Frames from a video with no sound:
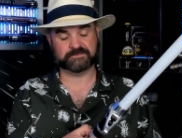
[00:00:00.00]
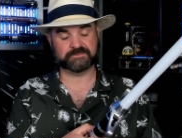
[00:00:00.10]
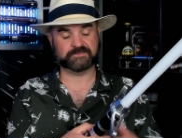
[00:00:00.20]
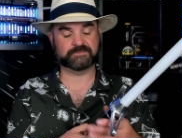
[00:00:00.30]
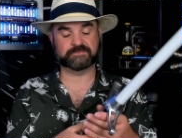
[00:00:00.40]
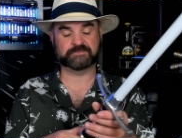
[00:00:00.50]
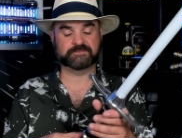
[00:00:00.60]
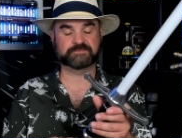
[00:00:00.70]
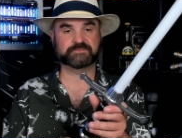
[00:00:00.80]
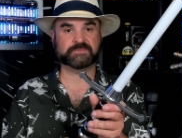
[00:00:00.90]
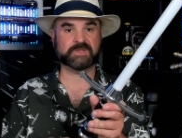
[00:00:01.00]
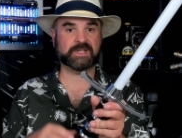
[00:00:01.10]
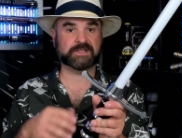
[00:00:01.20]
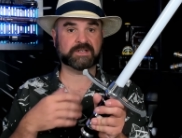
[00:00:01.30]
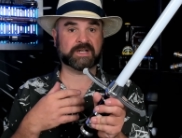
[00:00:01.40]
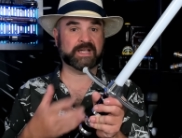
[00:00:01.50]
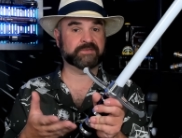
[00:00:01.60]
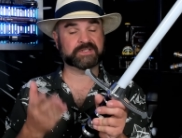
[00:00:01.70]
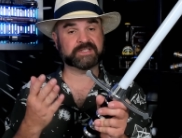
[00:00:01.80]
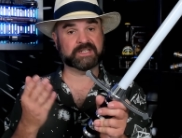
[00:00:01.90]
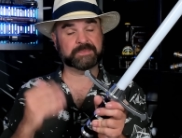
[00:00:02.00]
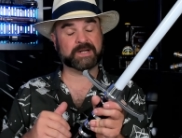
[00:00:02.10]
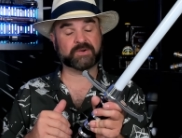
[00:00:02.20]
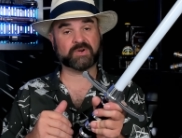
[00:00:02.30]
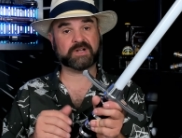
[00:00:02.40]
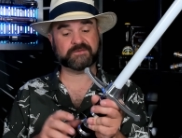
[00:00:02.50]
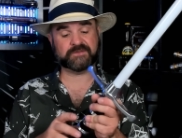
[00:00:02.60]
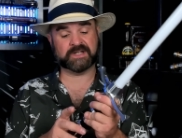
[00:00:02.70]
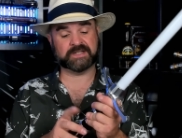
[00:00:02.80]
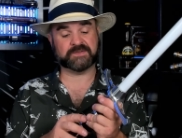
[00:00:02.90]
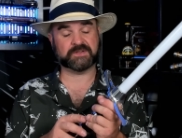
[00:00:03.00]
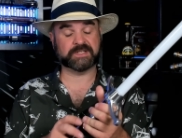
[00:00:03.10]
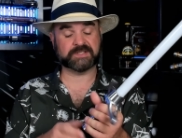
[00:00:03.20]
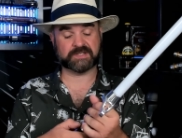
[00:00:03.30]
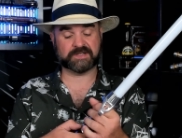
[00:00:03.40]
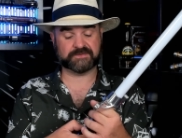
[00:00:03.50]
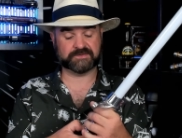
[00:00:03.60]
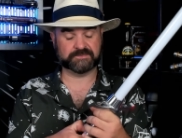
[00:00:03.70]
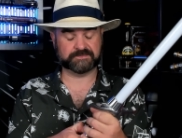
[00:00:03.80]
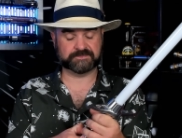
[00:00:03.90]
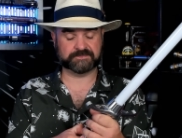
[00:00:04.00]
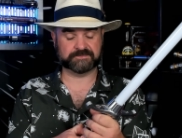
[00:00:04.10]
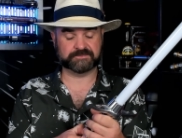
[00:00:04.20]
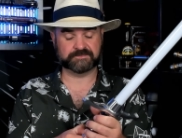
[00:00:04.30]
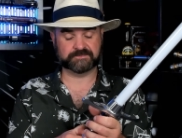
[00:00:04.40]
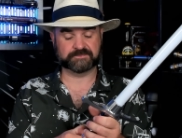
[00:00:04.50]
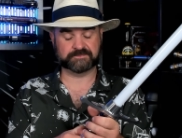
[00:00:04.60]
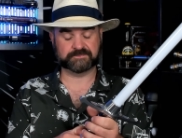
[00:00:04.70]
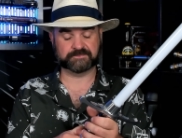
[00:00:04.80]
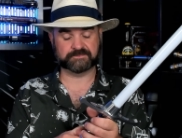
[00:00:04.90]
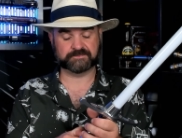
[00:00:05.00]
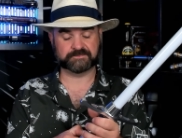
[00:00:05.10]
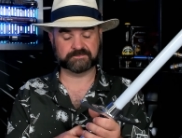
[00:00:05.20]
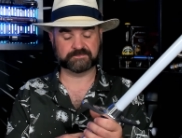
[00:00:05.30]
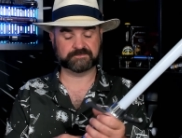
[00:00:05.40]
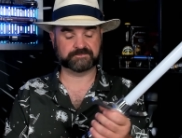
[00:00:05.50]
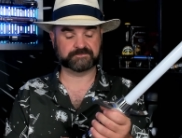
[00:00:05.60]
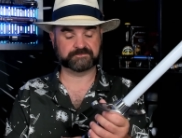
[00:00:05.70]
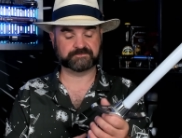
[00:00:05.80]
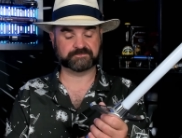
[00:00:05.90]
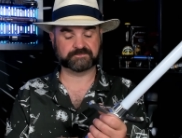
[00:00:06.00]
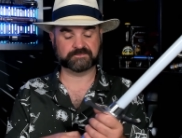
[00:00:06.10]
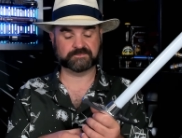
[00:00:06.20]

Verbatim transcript: Power off. And I have it saying power off, and now the light's off. I need a weapon!